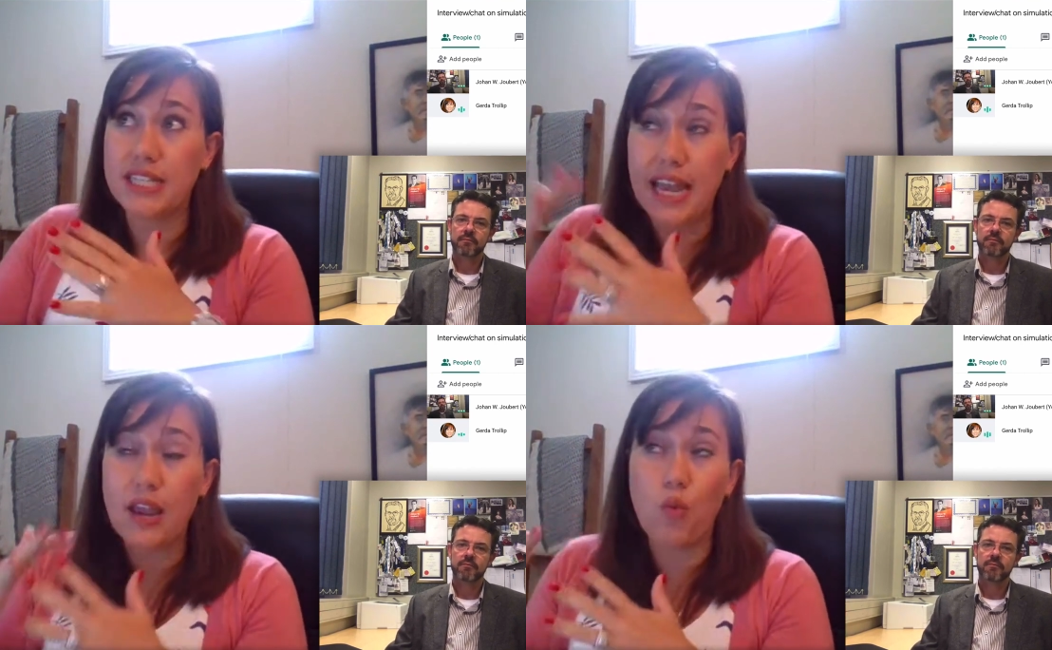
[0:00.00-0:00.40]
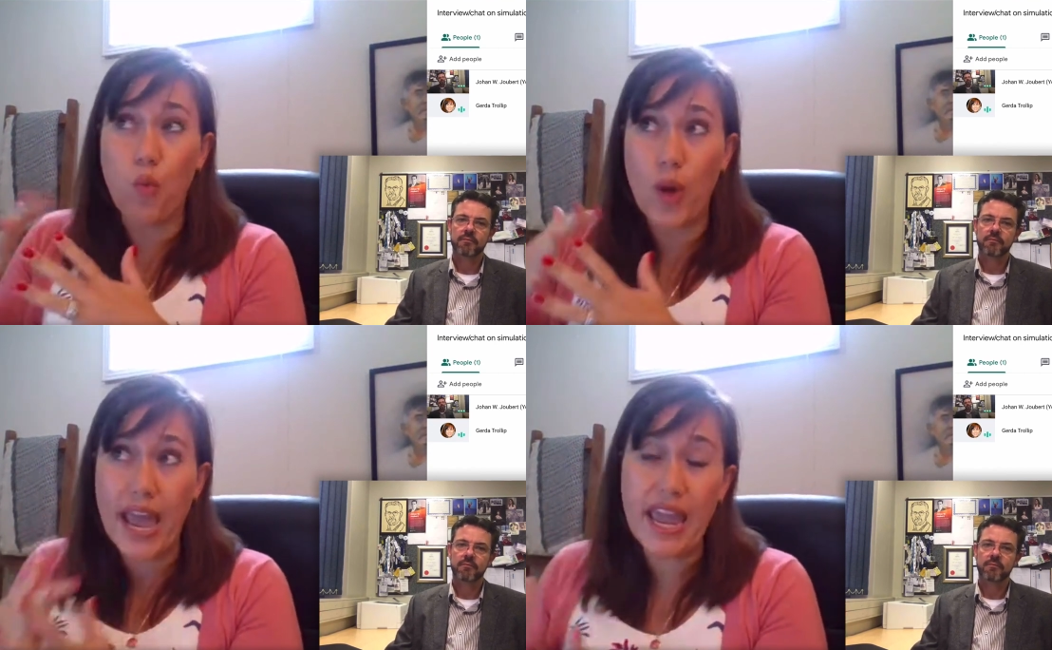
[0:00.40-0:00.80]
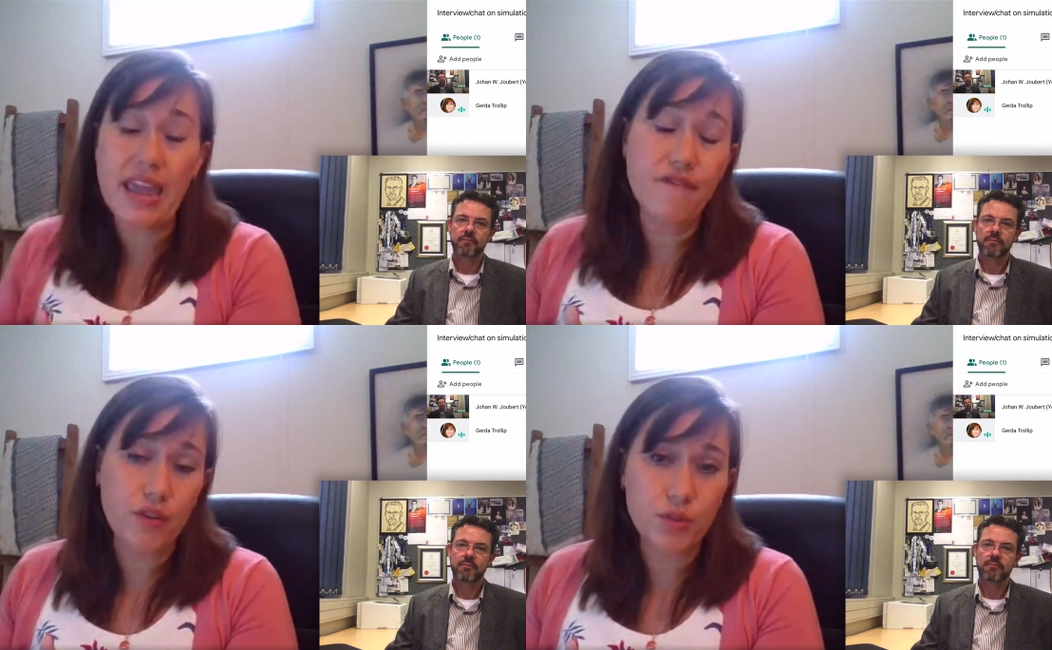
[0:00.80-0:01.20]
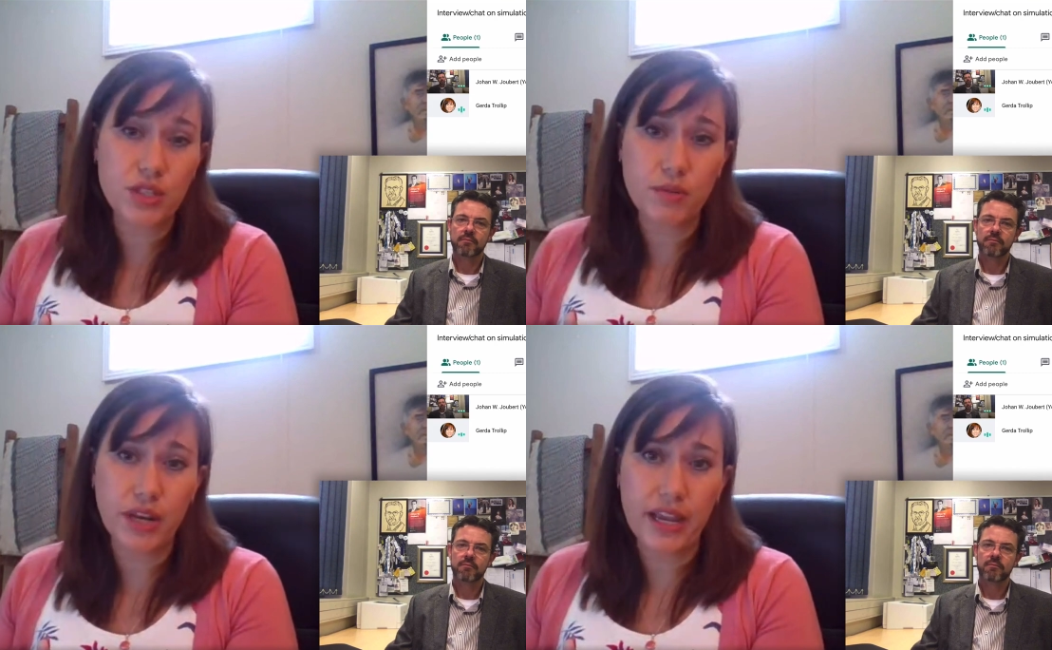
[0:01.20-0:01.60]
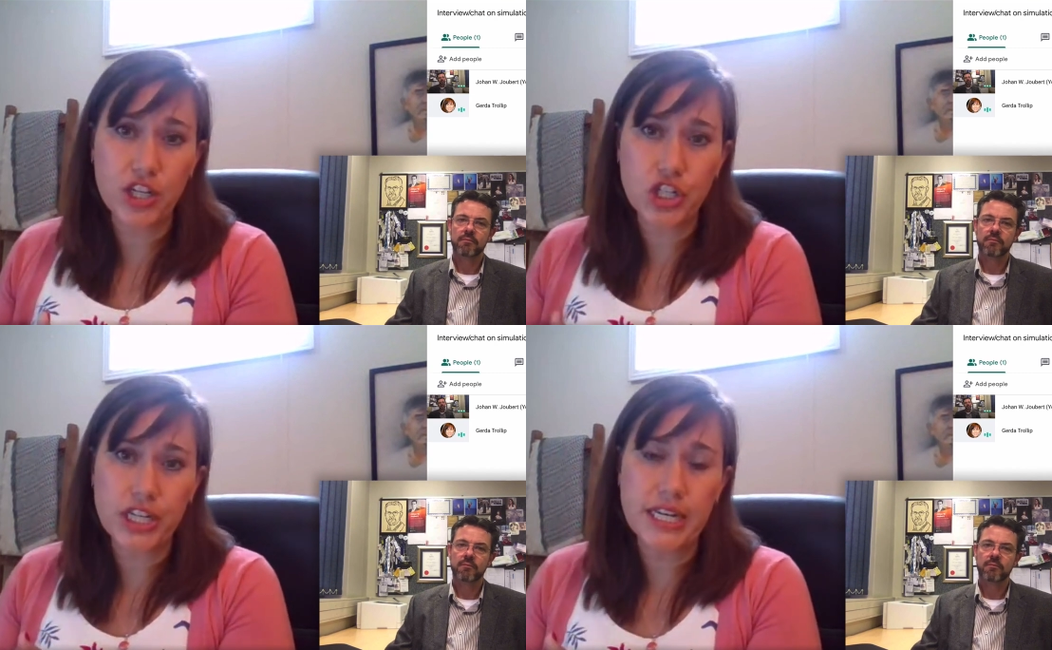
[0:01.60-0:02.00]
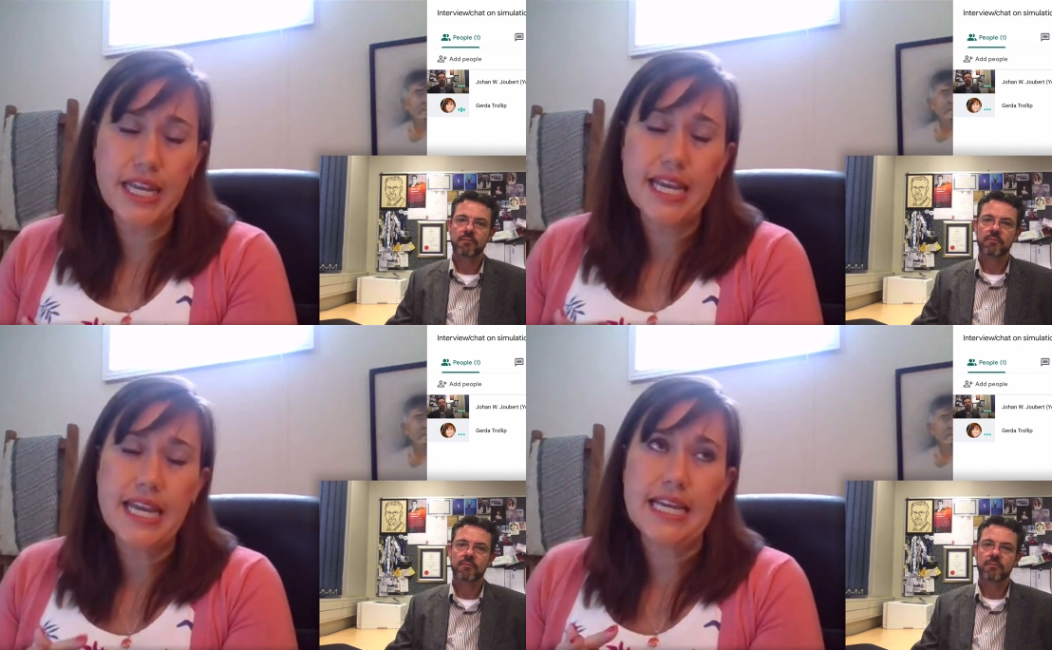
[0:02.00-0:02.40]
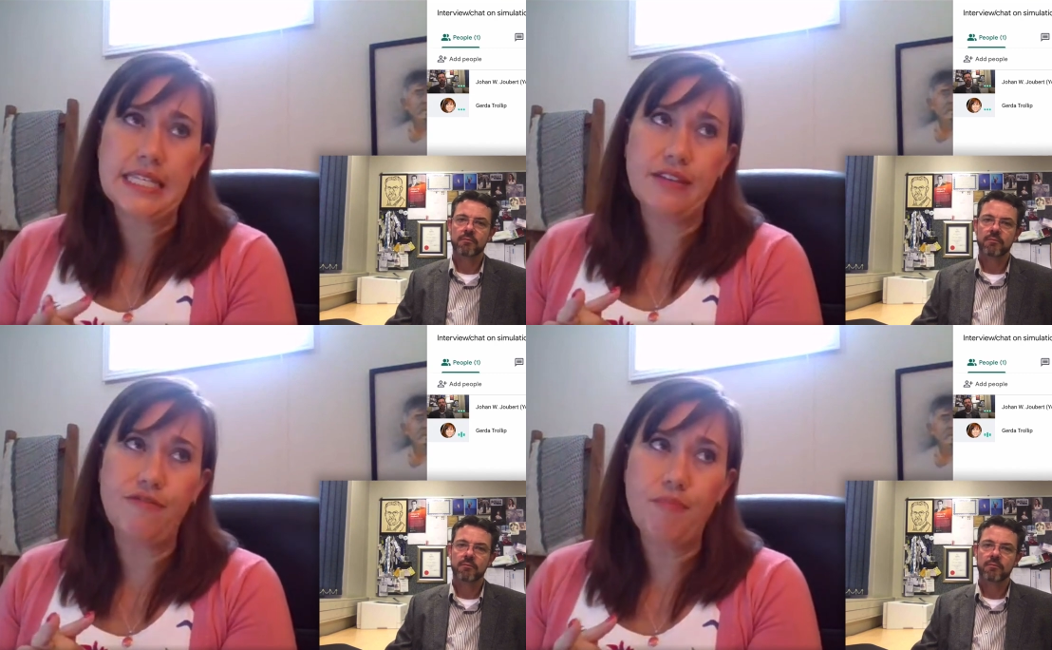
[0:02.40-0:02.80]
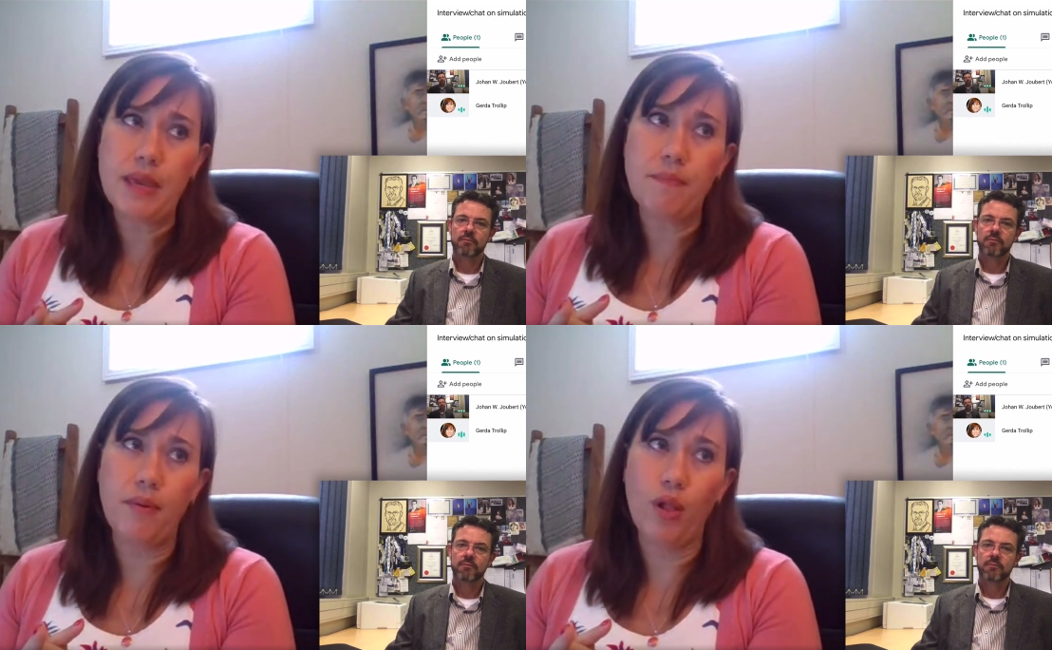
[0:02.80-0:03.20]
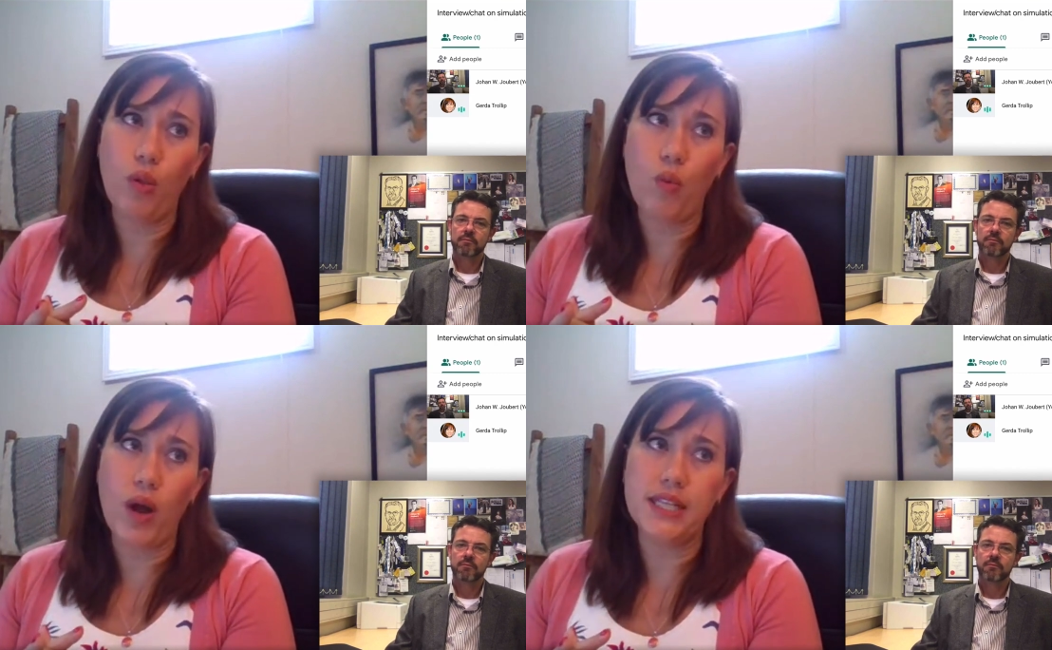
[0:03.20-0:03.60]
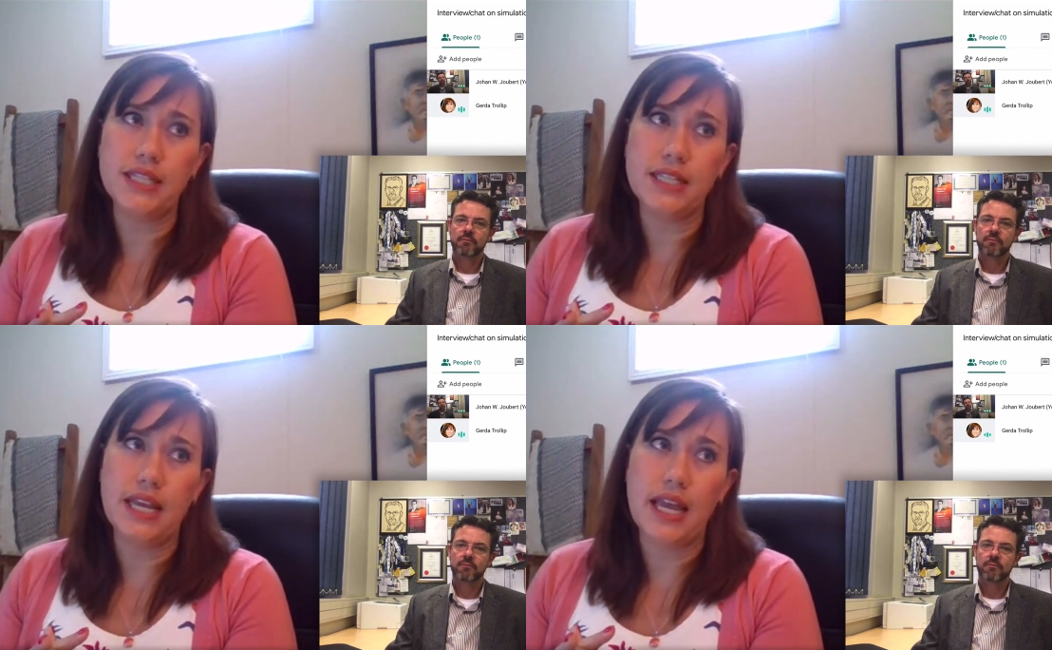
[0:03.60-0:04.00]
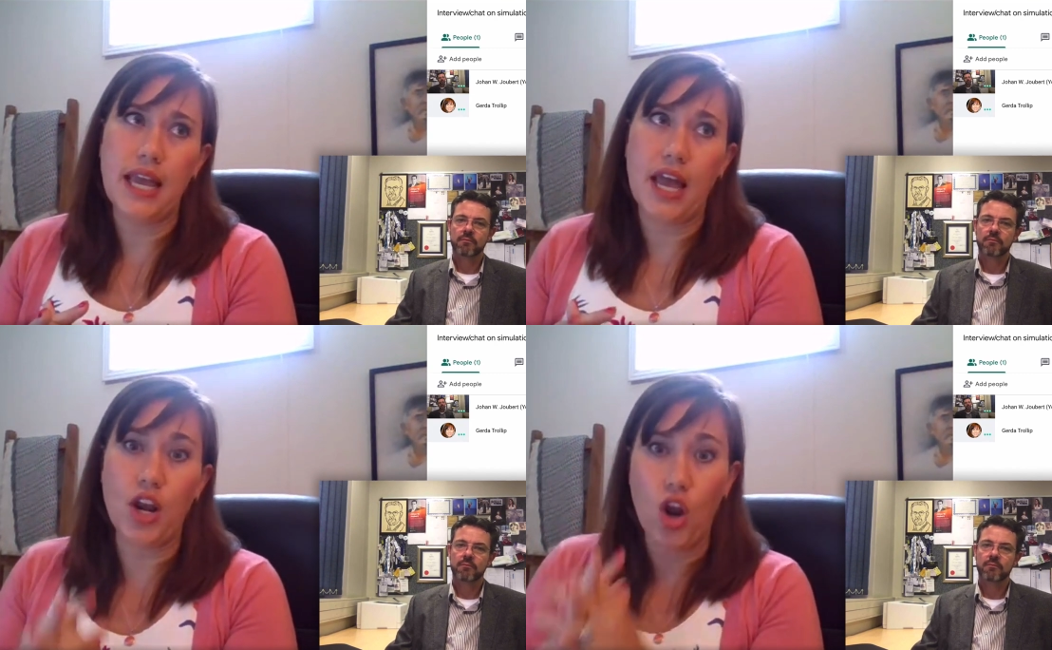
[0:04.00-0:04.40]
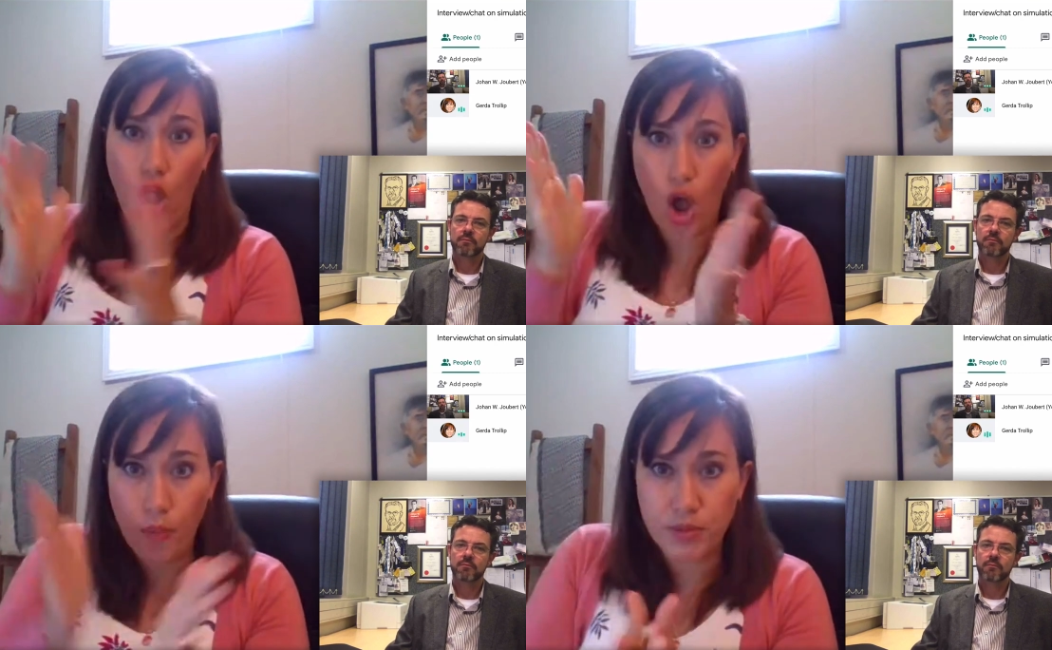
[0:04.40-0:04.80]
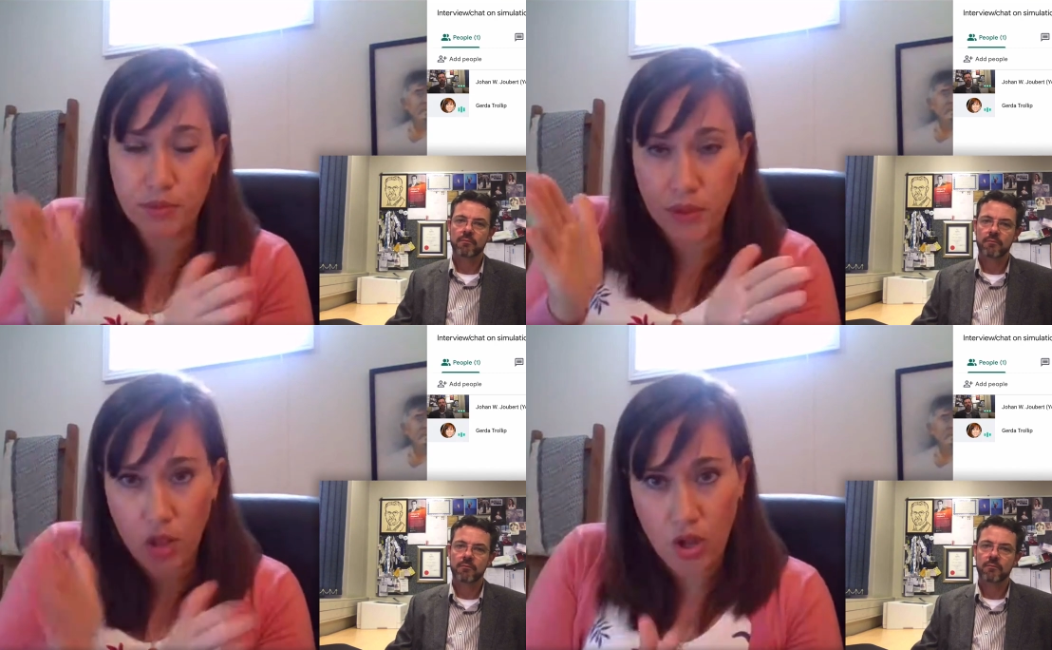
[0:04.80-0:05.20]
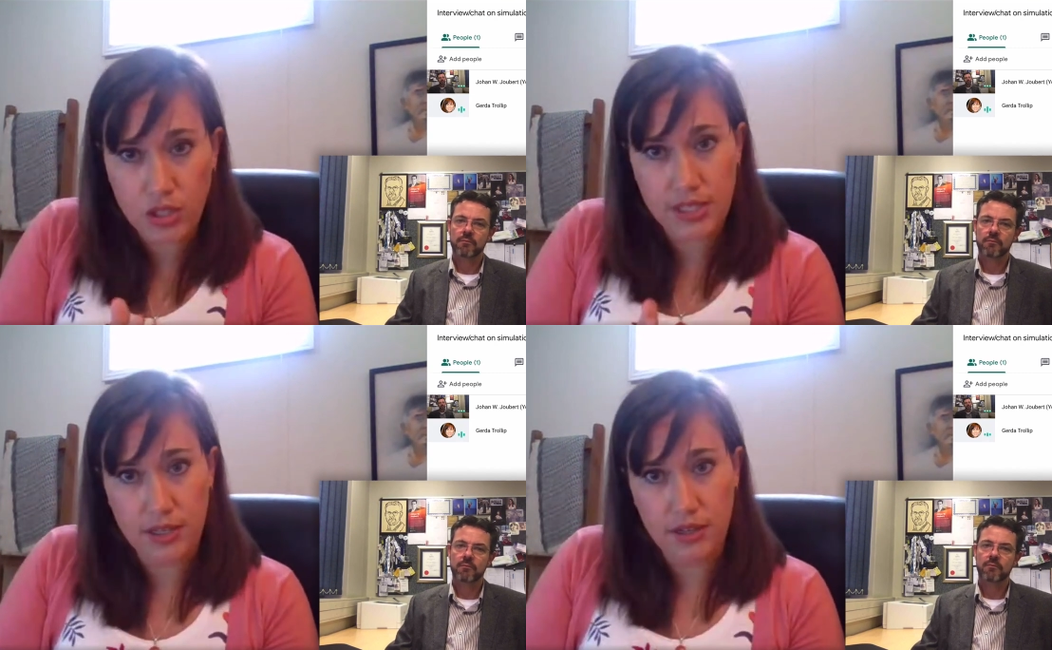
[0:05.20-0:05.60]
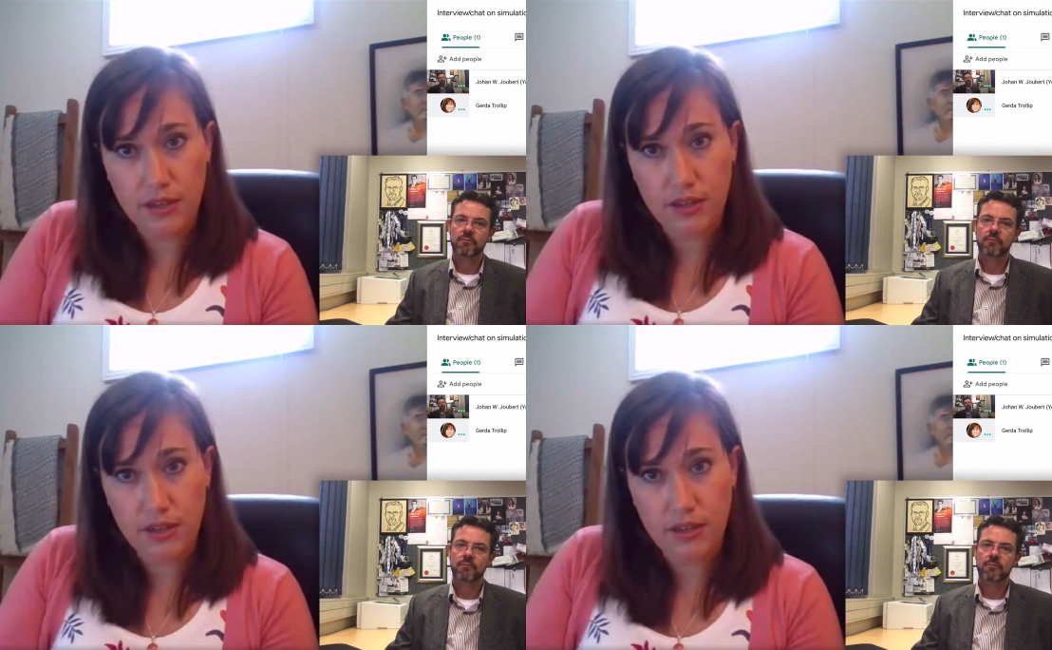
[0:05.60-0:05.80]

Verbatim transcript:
Speaker 1: stay away from simulation, is if people want an optimal answer.